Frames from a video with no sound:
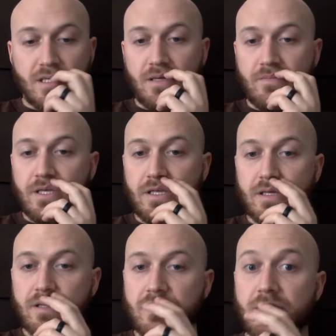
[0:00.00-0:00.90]
and
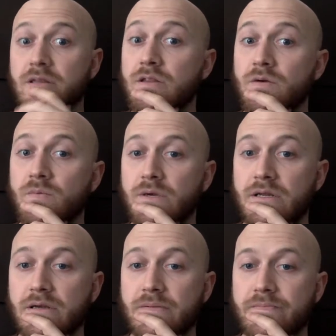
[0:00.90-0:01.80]
begin the
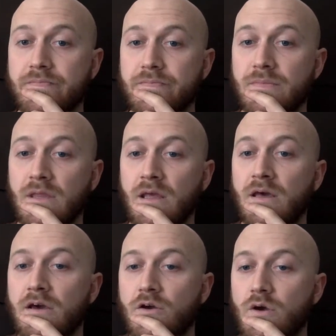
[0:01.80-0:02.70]
reading.
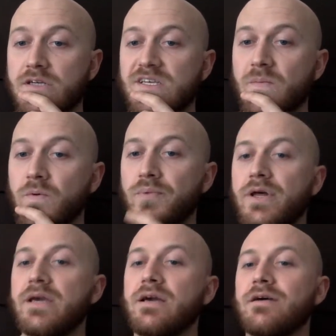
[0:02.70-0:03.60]
Grasshopper
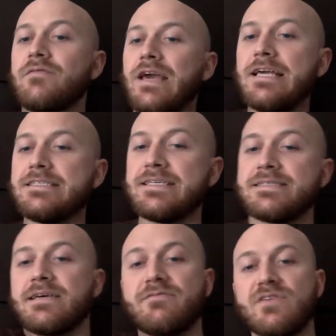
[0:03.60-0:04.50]
Plague of
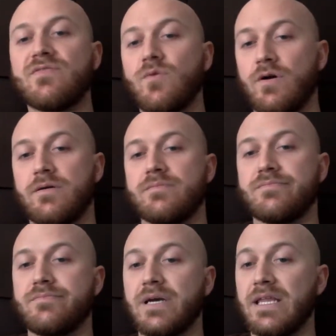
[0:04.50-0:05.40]
1874
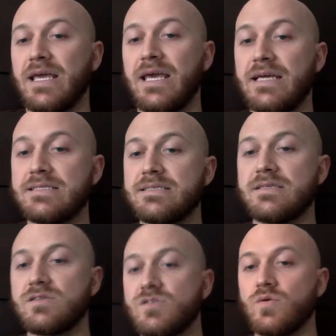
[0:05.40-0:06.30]
by the Kansas
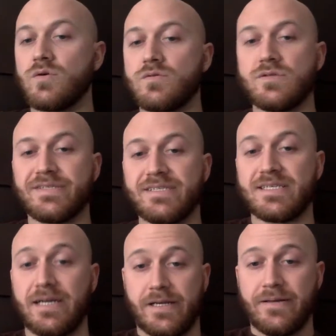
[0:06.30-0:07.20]
Historical
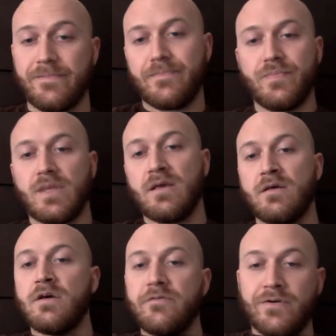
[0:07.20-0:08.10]
Society.
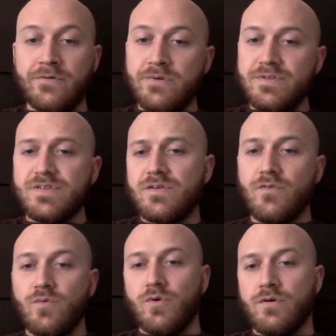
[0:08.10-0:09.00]
Following the
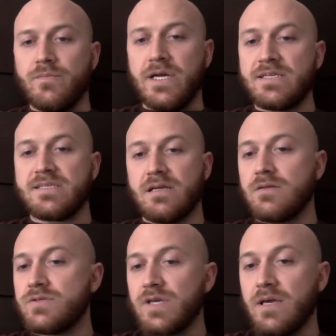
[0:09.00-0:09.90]
Civil War, many
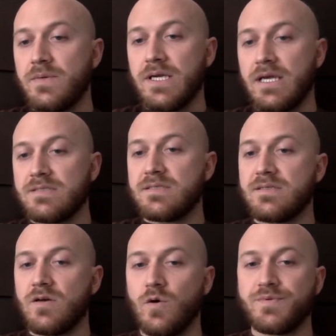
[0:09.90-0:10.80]
settlers came to Kansas
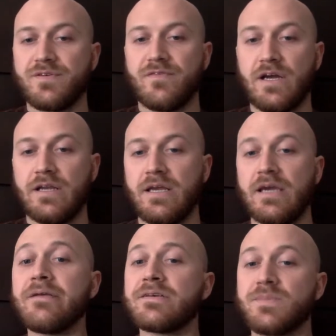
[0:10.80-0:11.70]
in hopes of finding
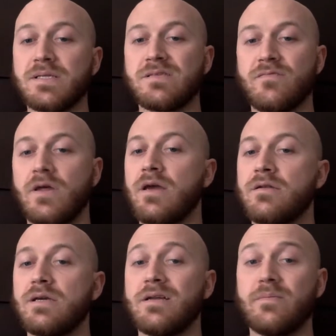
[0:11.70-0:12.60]
inexpensive
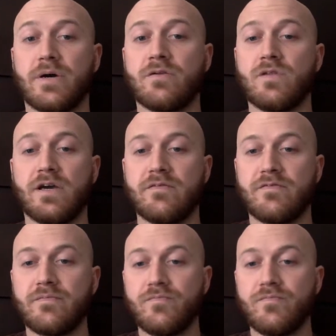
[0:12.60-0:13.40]
land and a better life.